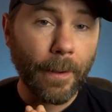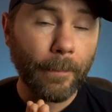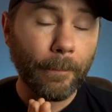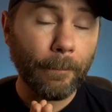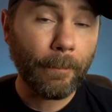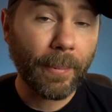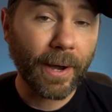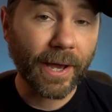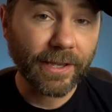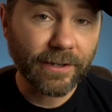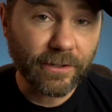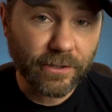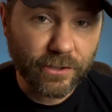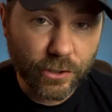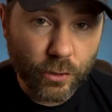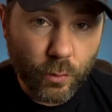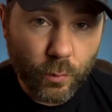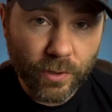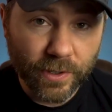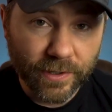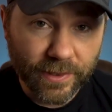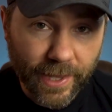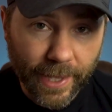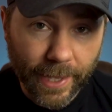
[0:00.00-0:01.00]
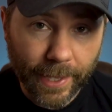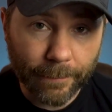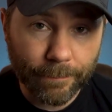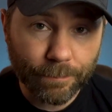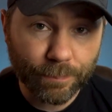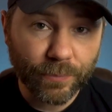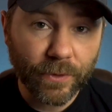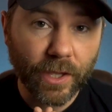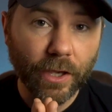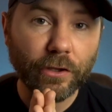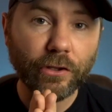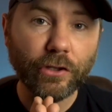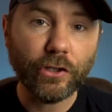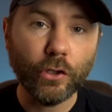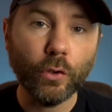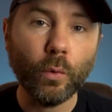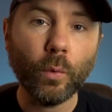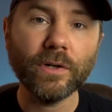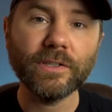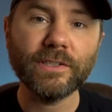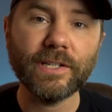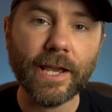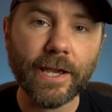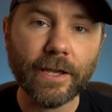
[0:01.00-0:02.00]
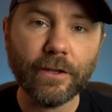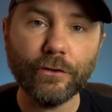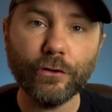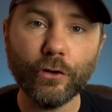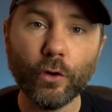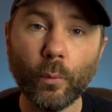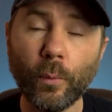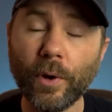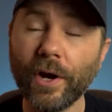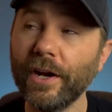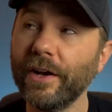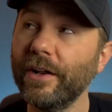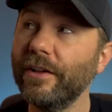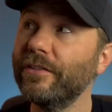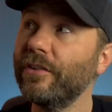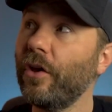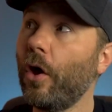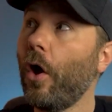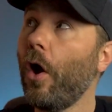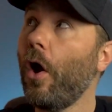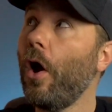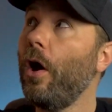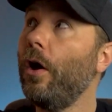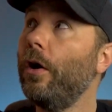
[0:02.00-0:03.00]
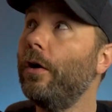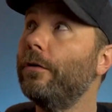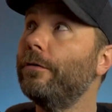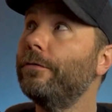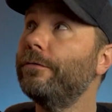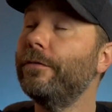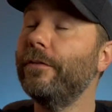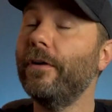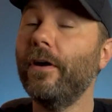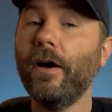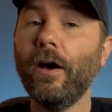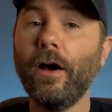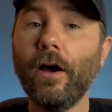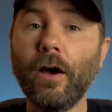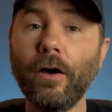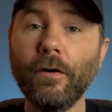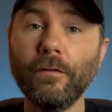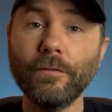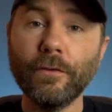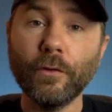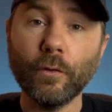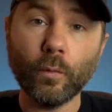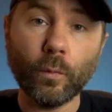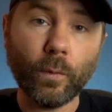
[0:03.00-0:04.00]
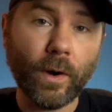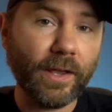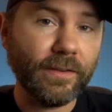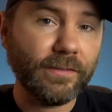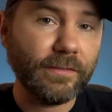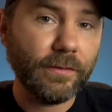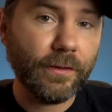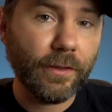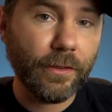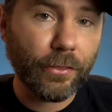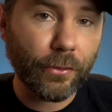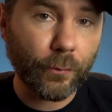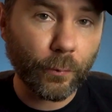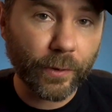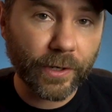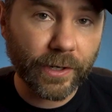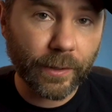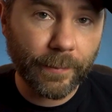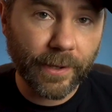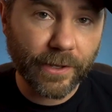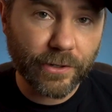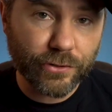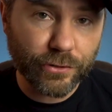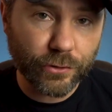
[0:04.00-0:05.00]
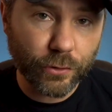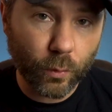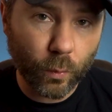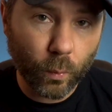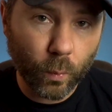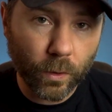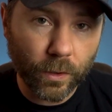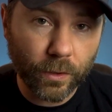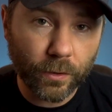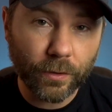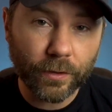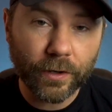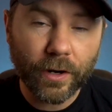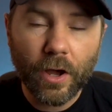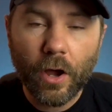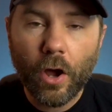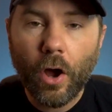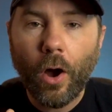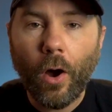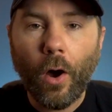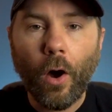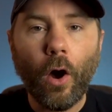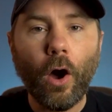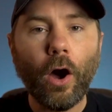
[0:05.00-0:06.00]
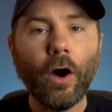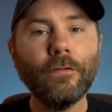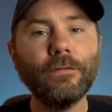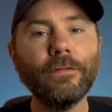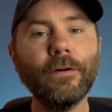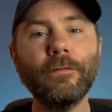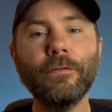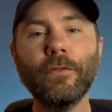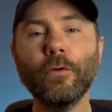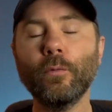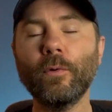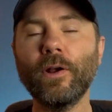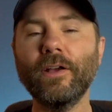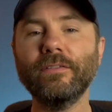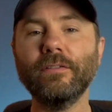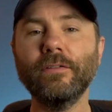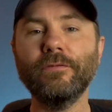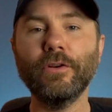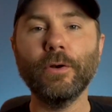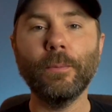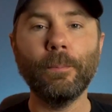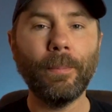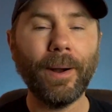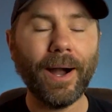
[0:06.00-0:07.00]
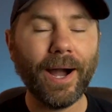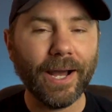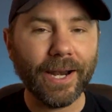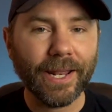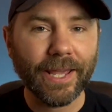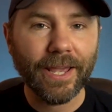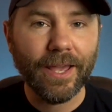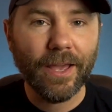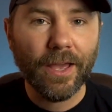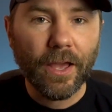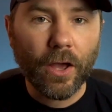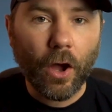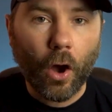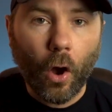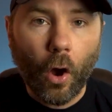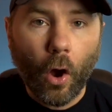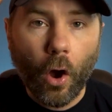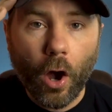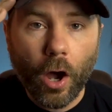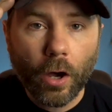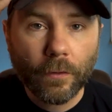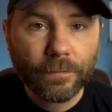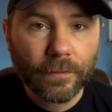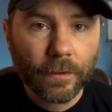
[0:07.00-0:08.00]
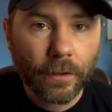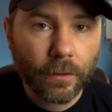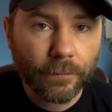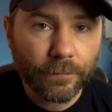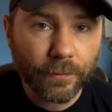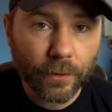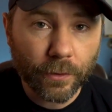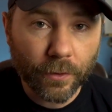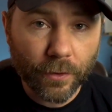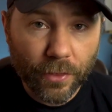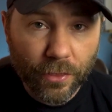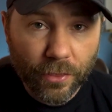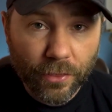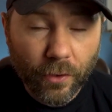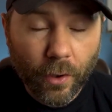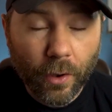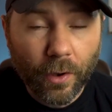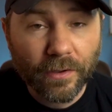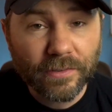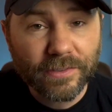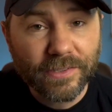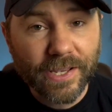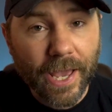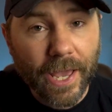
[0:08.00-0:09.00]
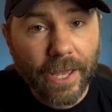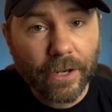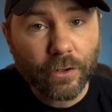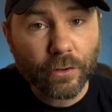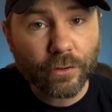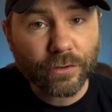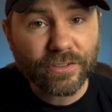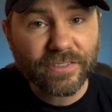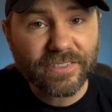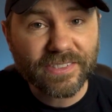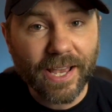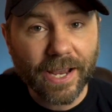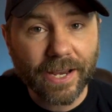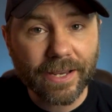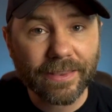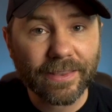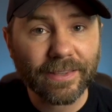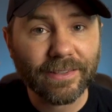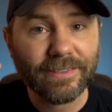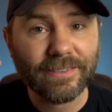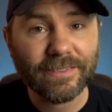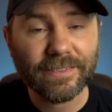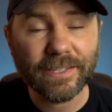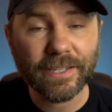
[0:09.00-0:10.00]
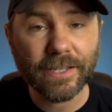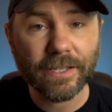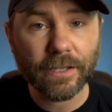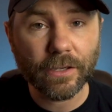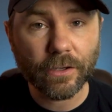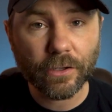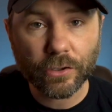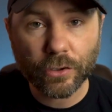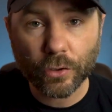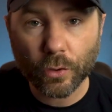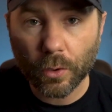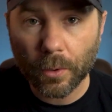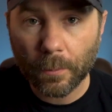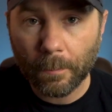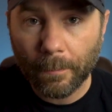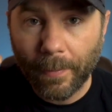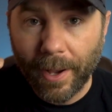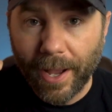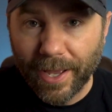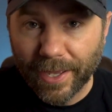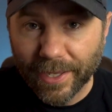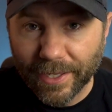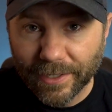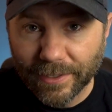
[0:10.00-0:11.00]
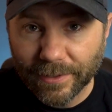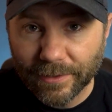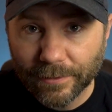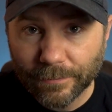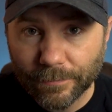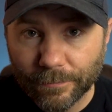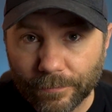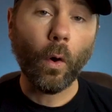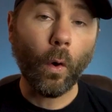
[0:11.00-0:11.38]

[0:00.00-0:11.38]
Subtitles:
By doing that, you are taking your awareness off of the rest of the three-dimensional world, off of the rest of your body, off of your thoughts, and you're silencing your mind.